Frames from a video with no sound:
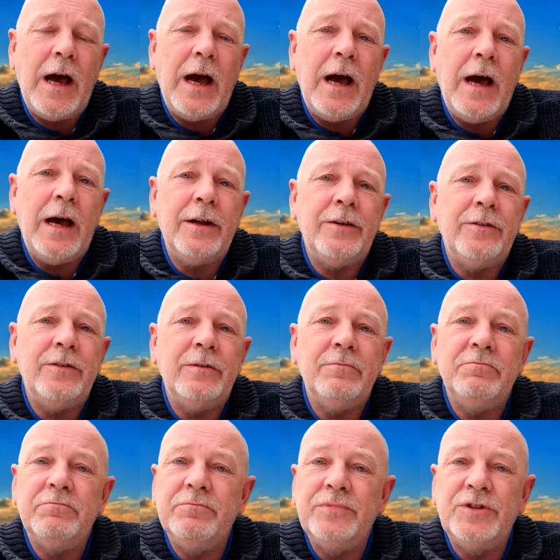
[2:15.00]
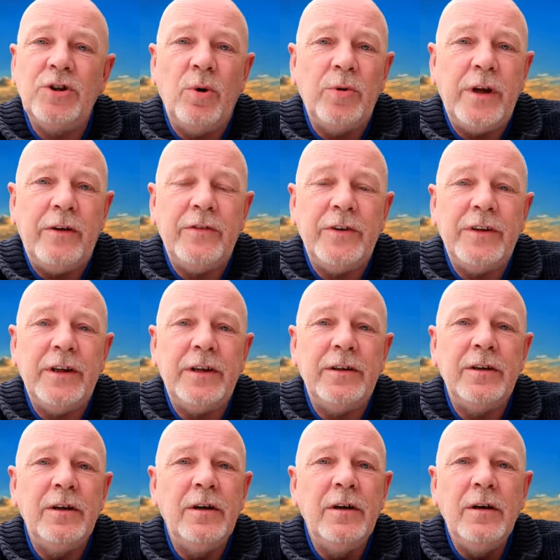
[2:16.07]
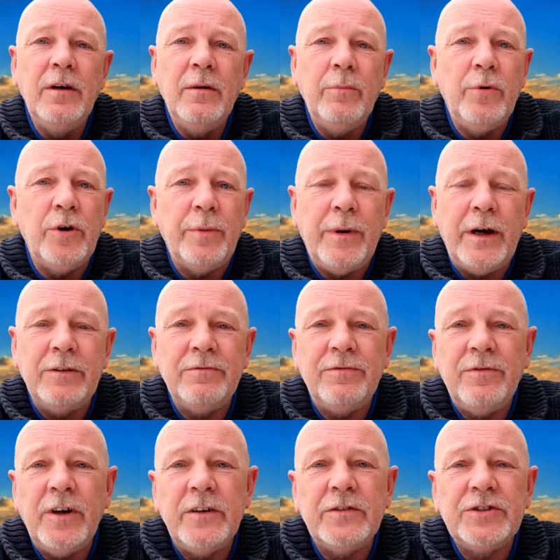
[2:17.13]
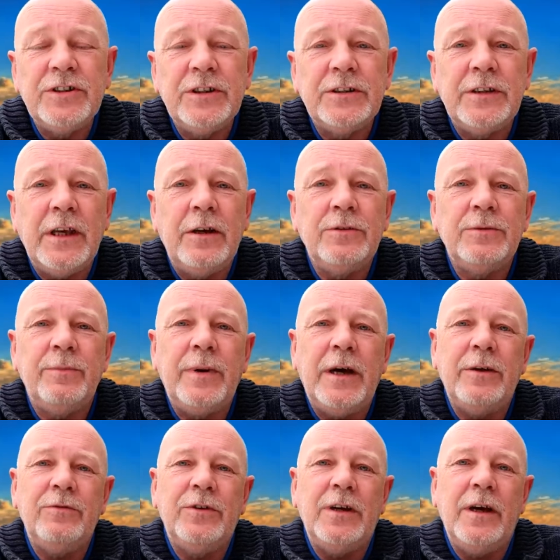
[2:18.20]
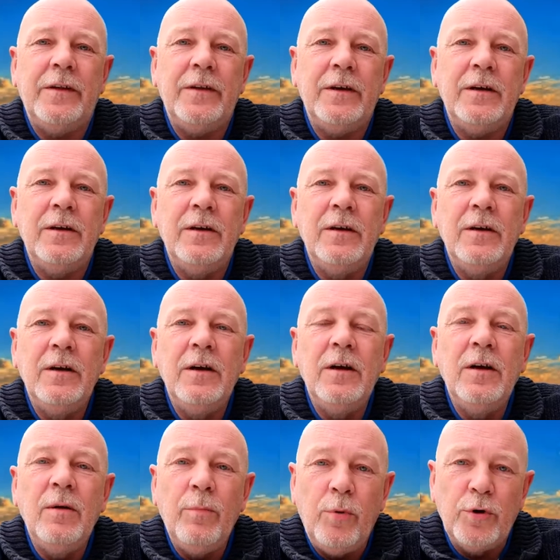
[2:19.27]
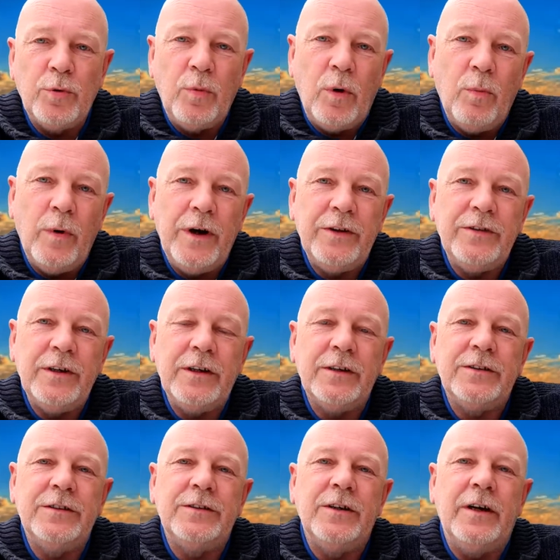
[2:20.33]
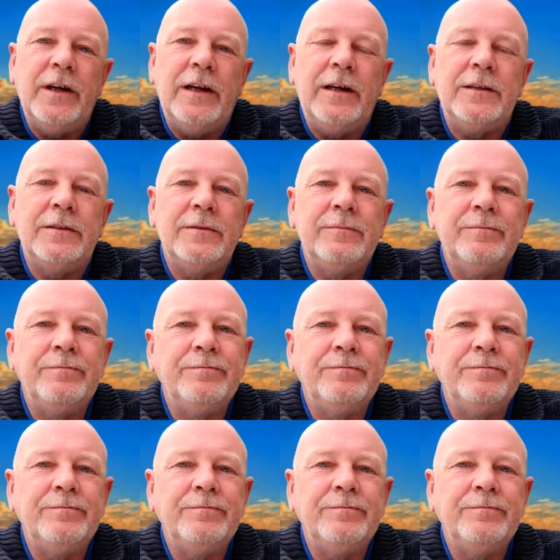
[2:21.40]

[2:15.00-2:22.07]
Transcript: and sold everything, put about £5,000 or £6,000 together, bought a one-way ticket to Thailand.